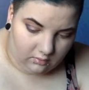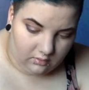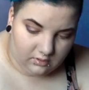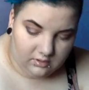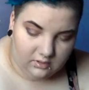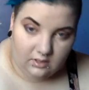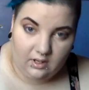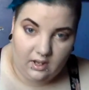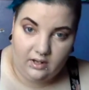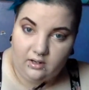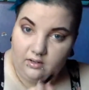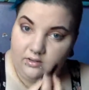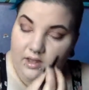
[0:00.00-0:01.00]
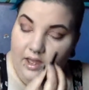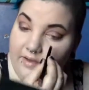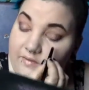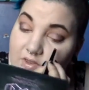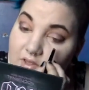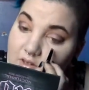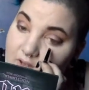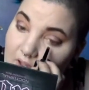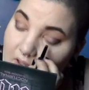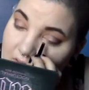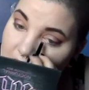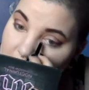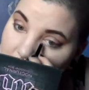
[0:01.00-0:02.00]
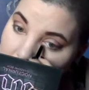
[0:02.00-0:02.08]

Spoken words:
Just to kind of tie everything together.